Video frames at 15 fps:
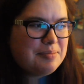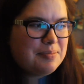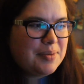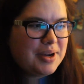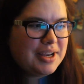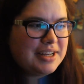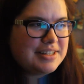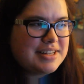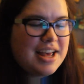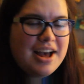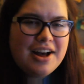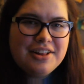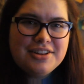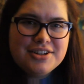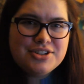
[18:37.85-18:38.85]
but
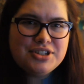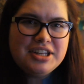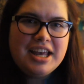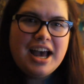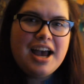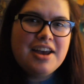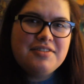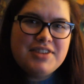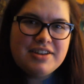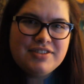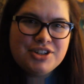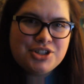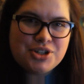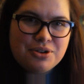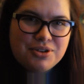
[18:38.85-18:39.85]
I've
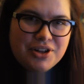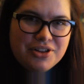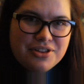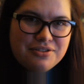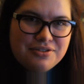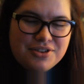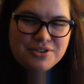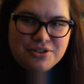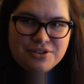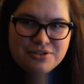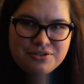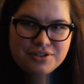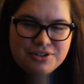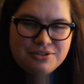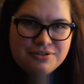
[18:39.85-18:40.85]
never shown y'all a
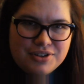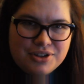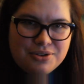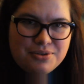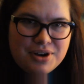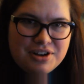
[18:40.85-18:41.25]
full view